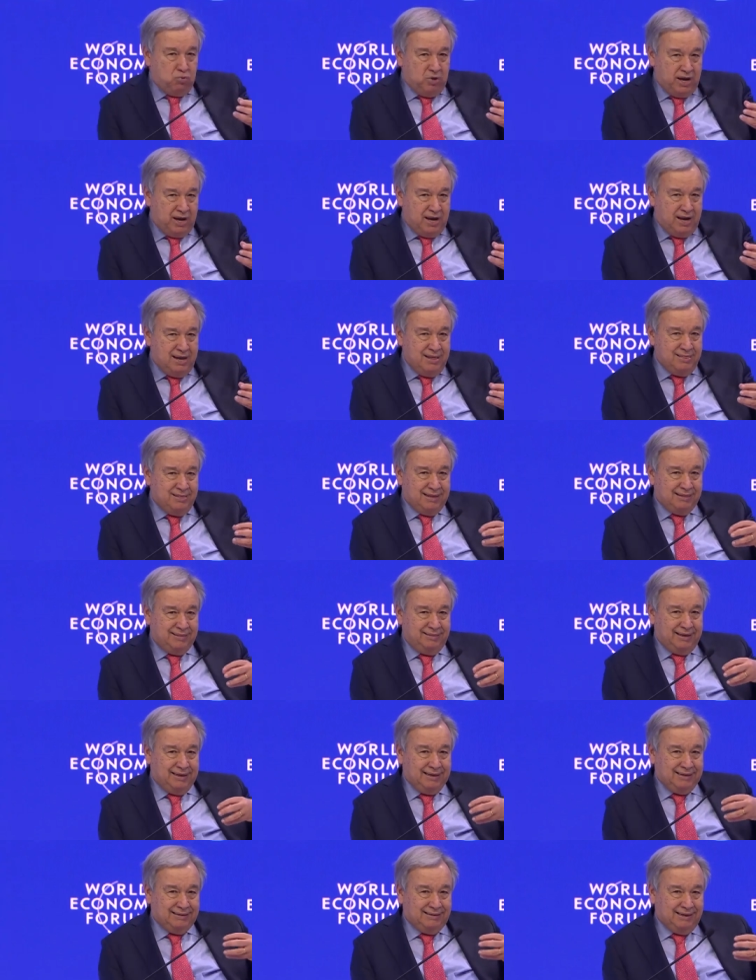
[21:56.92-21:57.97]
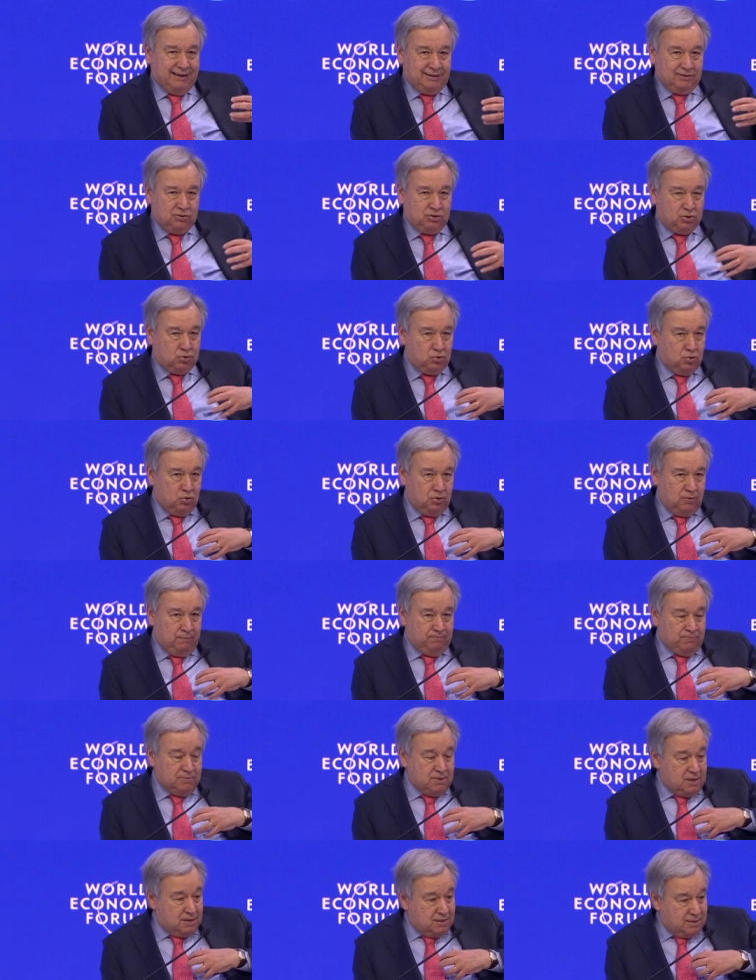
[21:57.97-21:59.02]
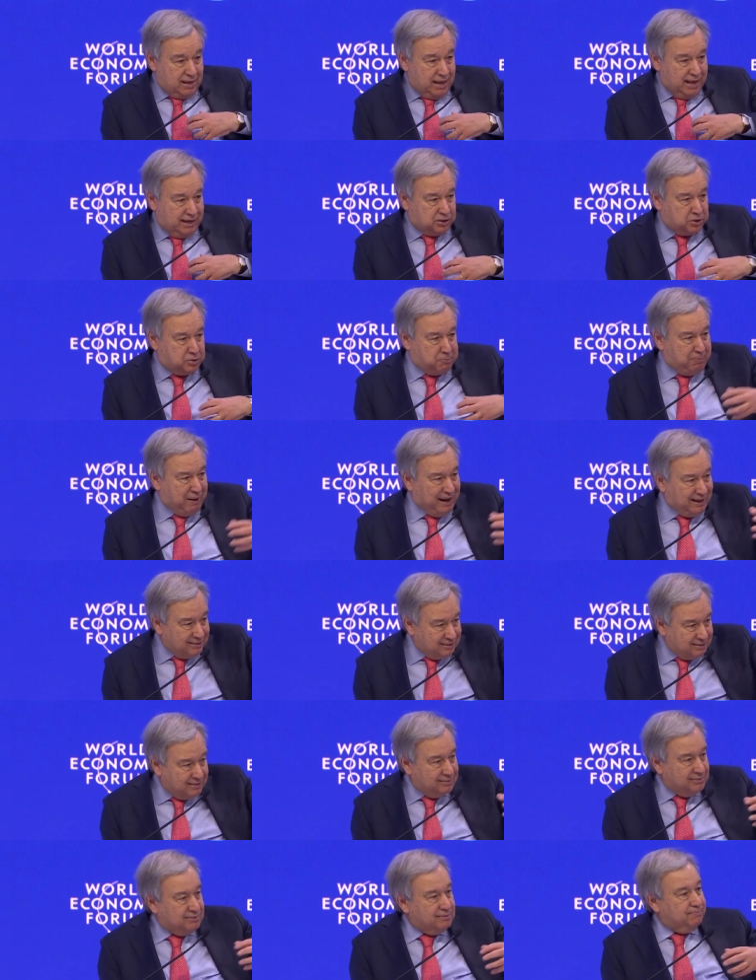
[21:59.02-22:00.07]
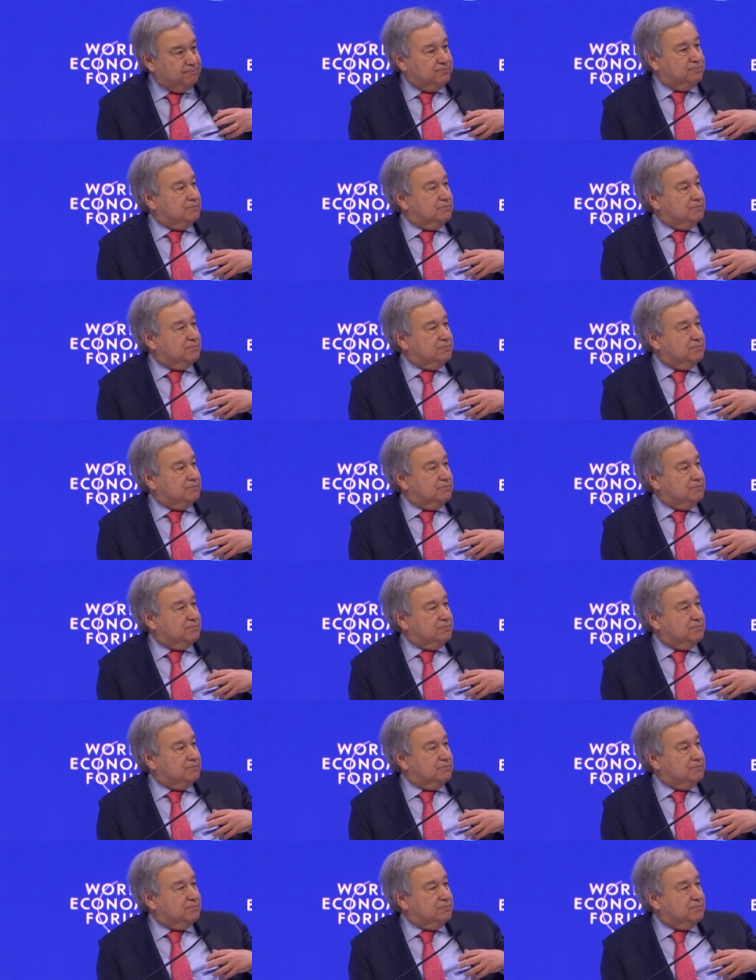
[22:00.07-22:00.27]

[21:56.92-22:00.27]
way that they tend to expand